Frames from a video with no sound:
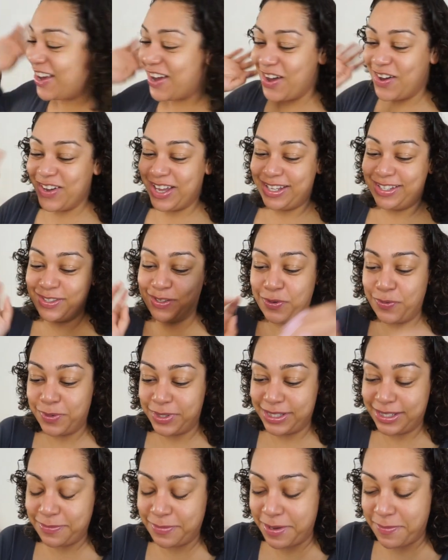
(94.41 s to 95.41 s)
Okay, so
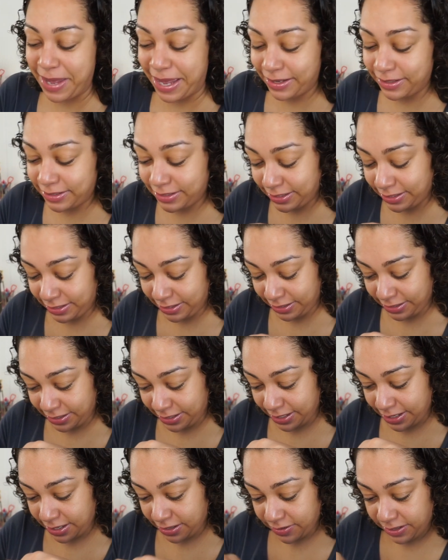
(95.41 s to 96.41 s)
what's in my bag?
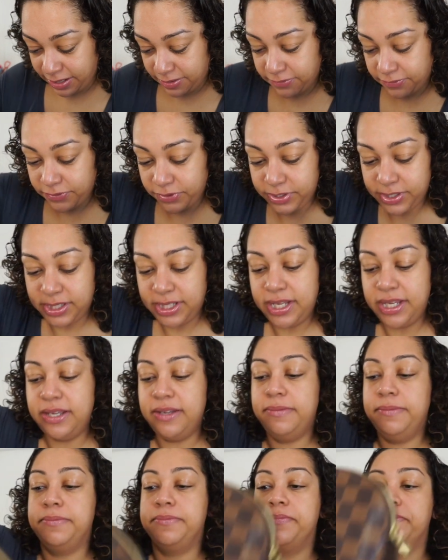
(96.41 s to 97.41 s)
Okay, first
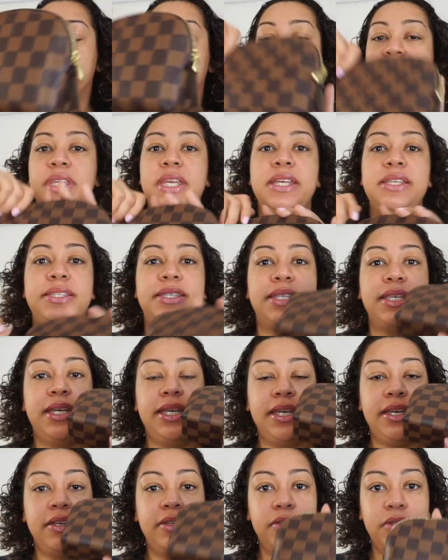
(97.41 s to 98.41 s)
thing is
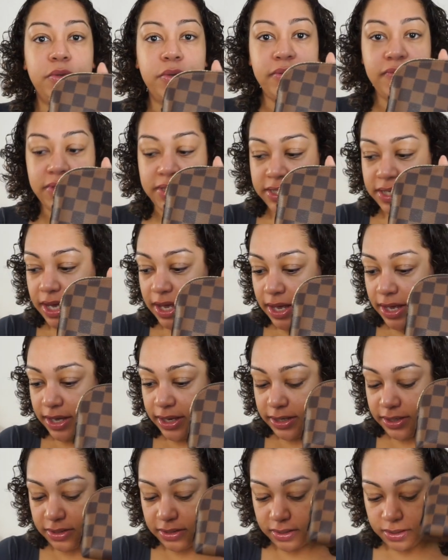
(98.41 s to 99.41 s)
the Louis
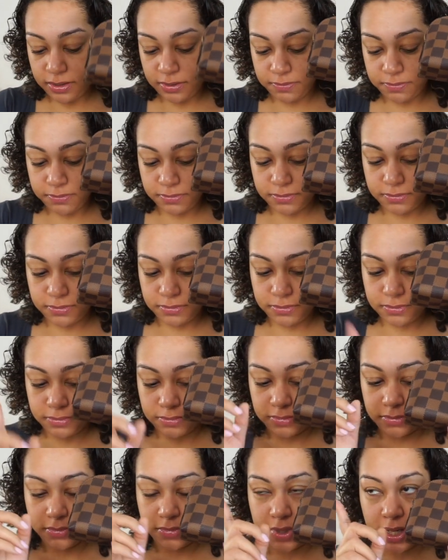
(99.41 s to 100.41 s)
Vuitton
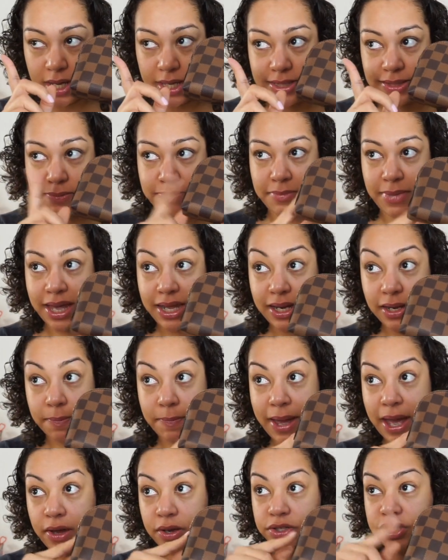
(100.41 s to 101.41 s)
cosmetic
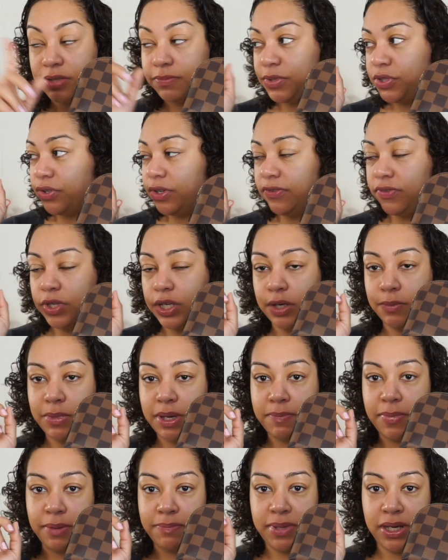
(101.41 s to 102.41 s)
pouch. I'm sorry if you hear my
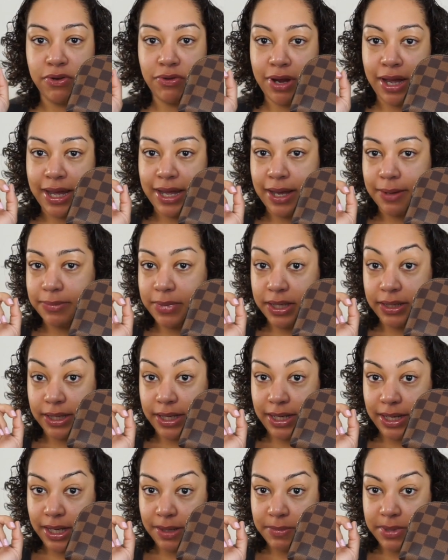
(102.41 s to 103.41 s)
puppy crying. I'm not
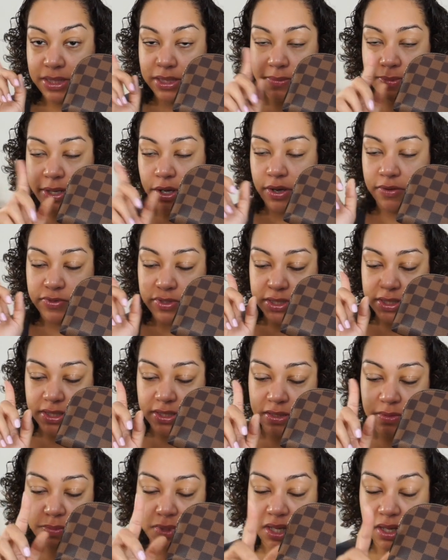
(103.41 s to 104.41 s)
letting him into my office because
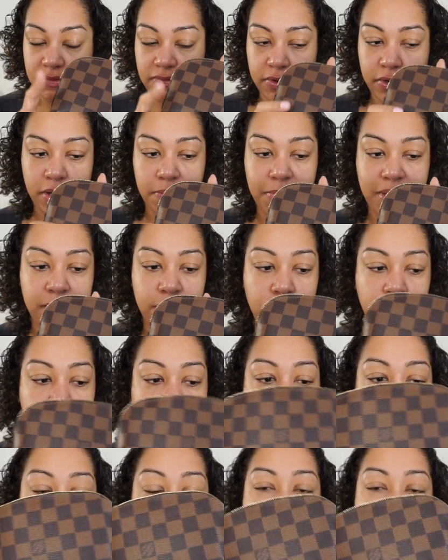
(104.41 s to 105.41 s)
he's being a very bad boy.
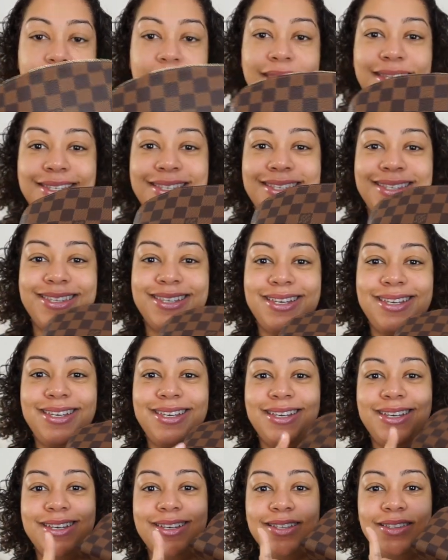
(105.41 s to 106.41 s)
This is
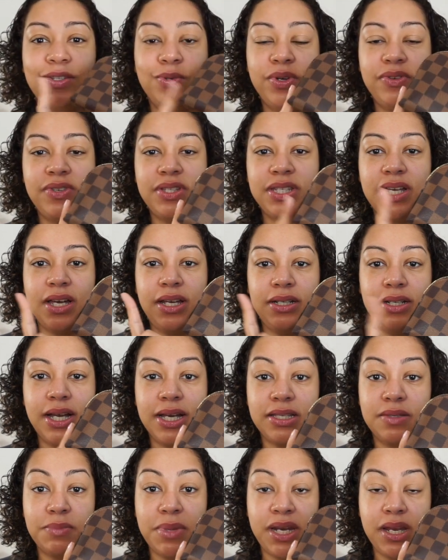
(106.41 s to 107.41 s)
the Louis Vuitton
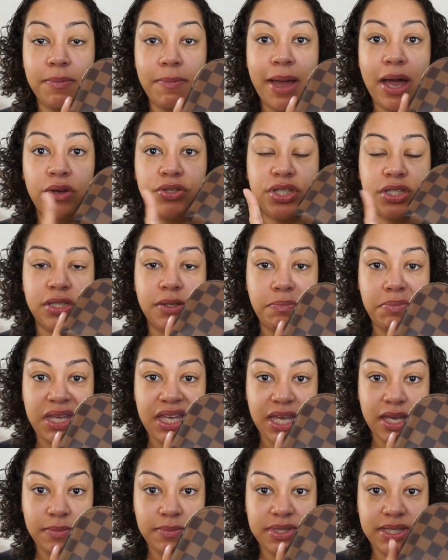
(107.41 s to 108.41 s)
cosmetic pouch in the
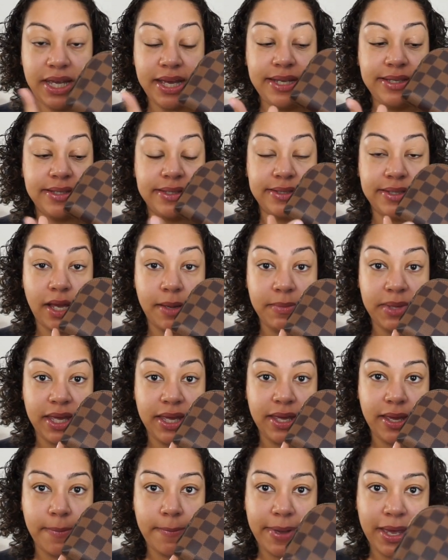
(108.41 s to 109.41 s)
PM size, the
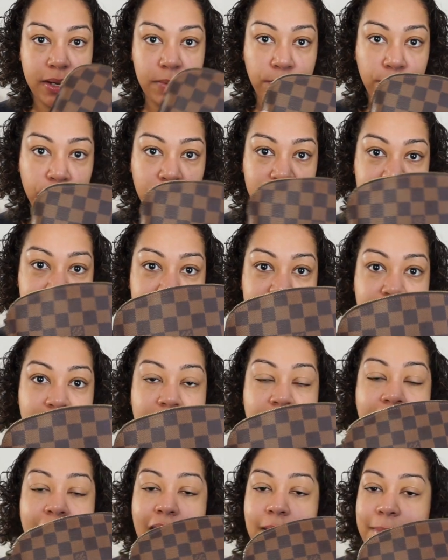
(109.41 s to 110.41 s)
Damier Ebene print.
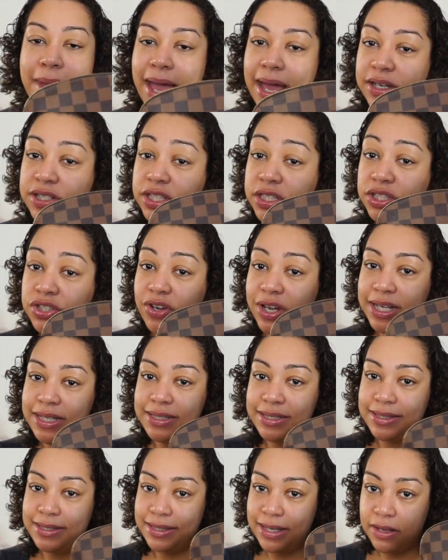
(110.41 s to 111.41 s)
I'm actually trying
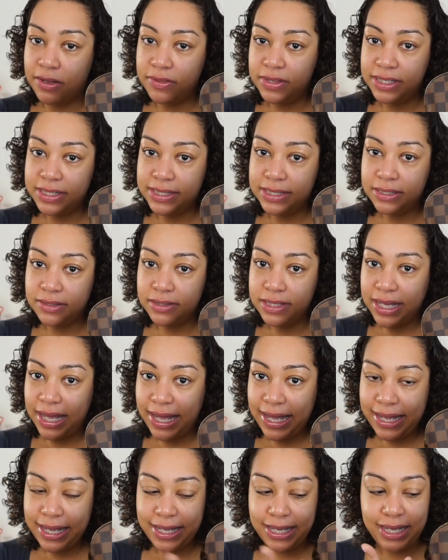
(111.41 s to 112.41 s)
to sell this little
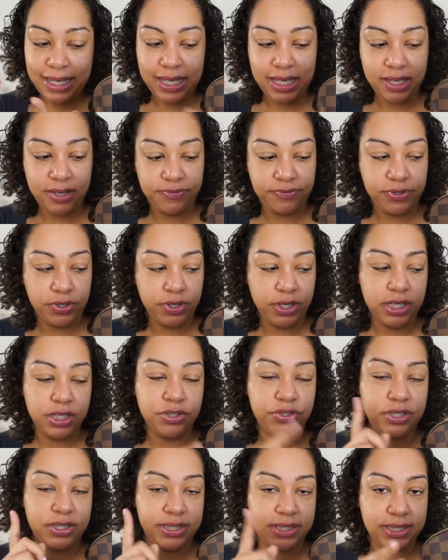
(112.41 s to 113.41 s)
guy. If you're
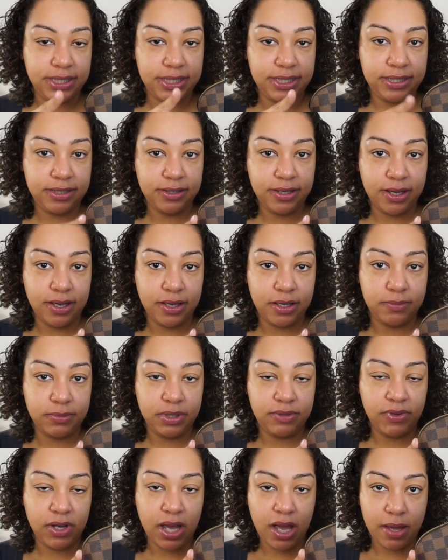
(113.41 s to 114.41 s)
interested, um,
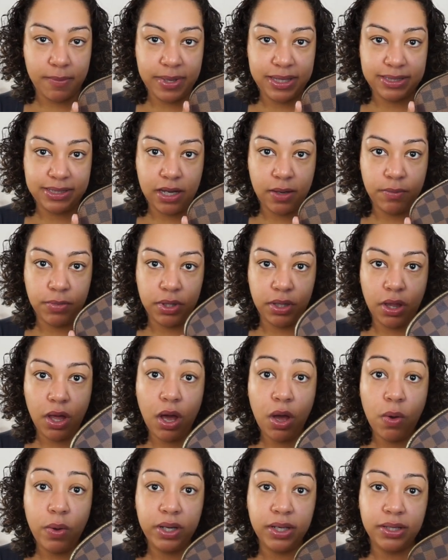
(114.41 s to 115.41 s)
leave a comment down
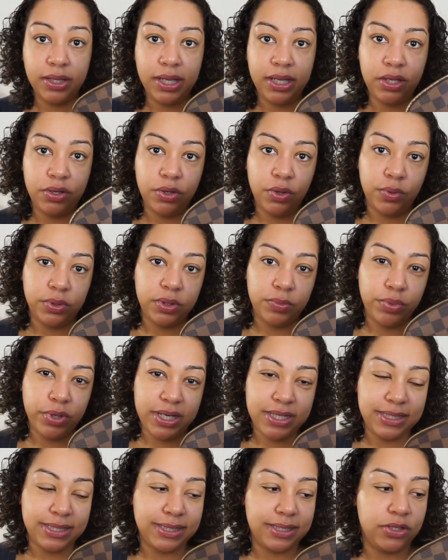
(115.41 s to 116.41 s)
below and I'll let you know what the
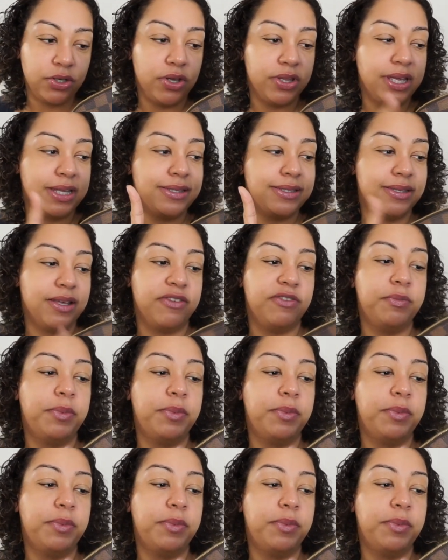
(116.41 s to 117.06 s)
price is and all that stuff.